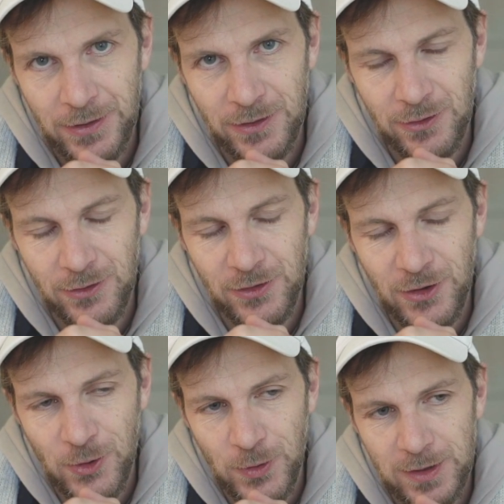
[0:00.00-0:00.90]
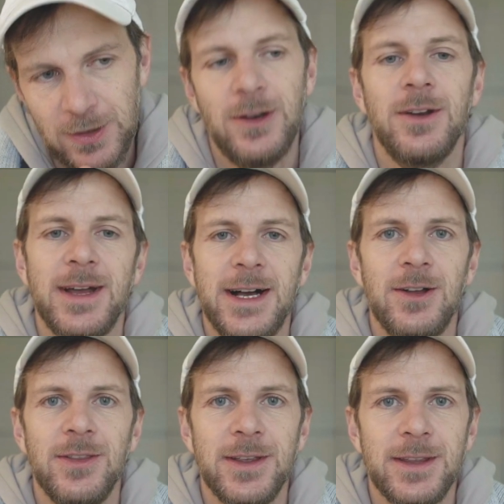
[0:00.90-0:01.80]
So it turned
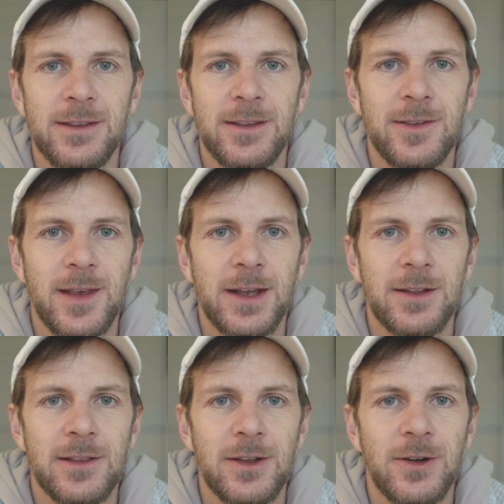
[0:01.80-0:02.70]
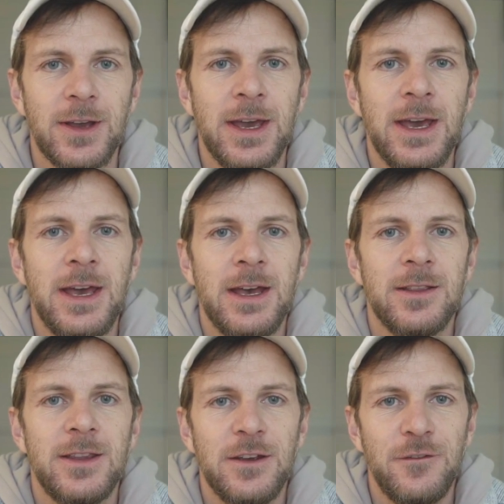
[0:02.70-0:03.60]
out that in the second look,
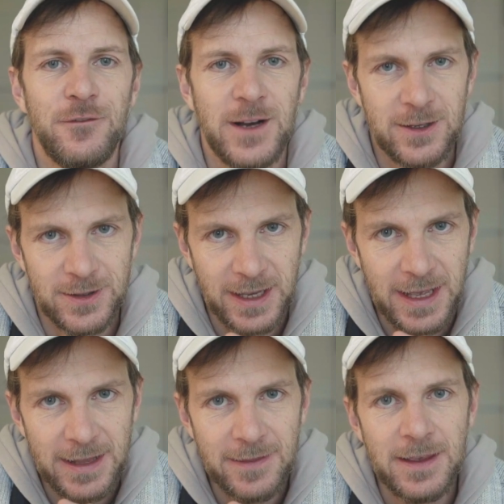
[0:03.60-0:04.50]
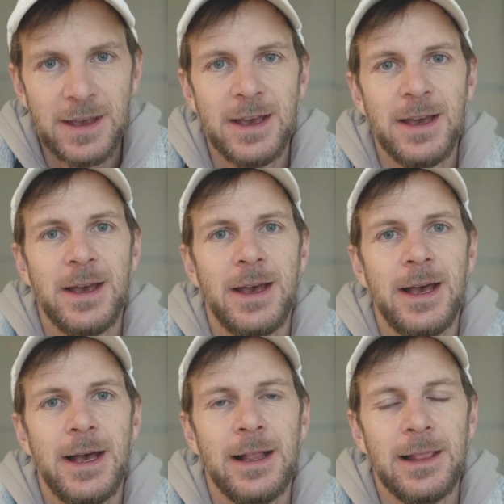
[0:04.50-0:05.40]
they found again
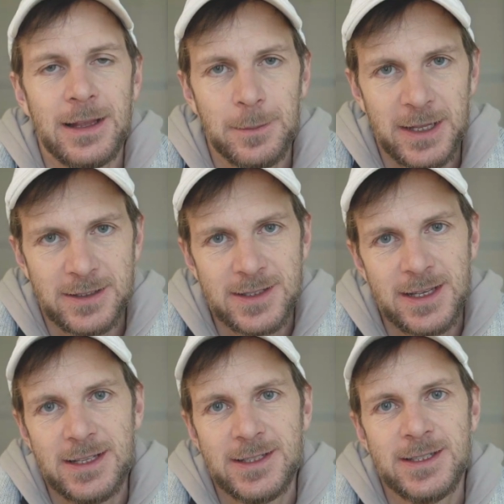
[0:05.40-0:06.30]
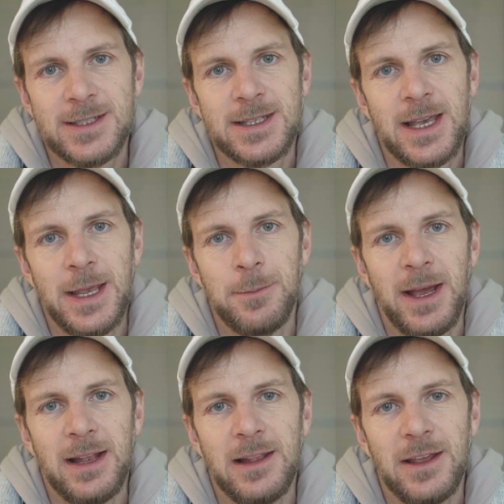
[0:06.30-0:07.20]
a little metastasis in
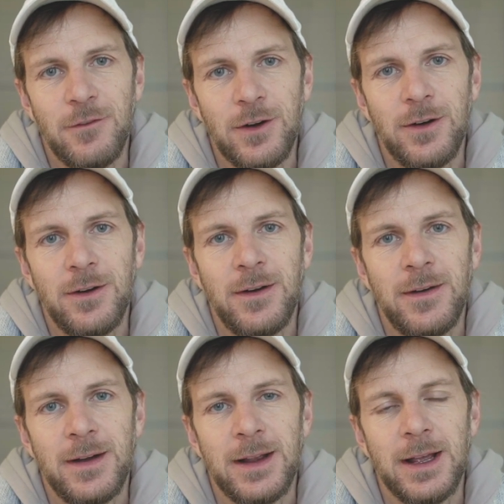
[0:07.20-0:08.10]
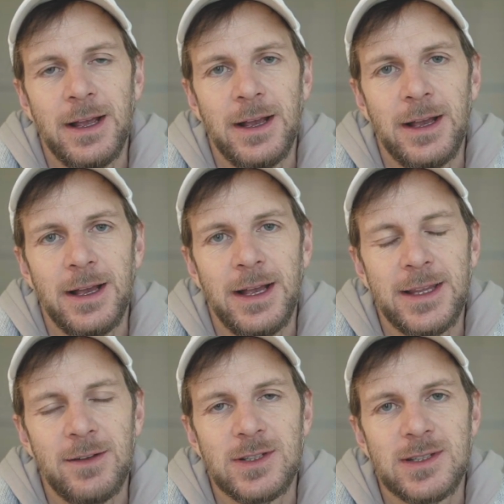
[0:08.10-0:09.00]
my liver. And
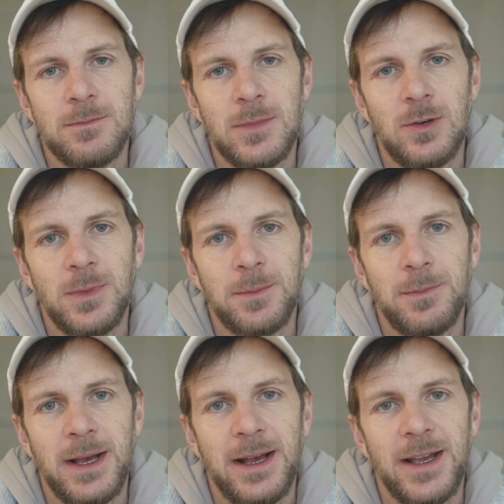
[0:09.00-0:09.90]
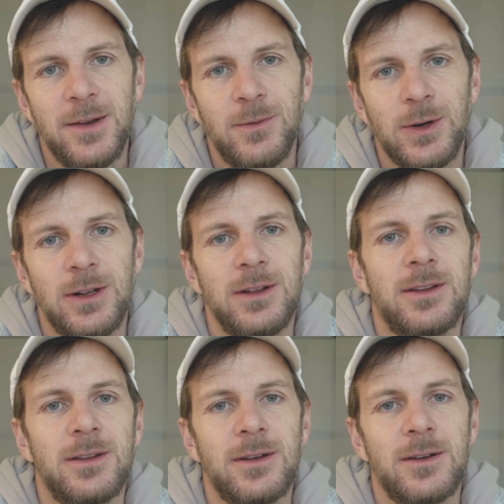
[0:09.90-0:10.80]
that was the moment my
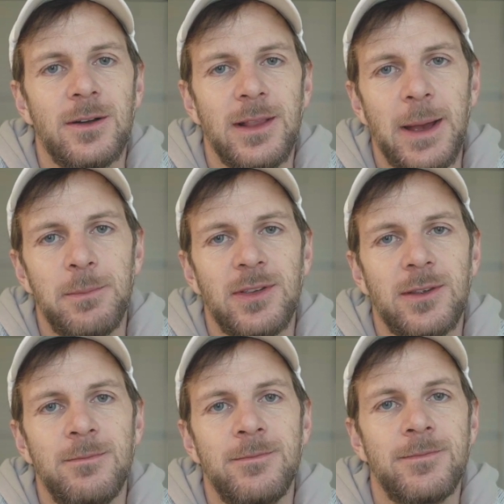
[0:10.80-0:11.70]
world collapsed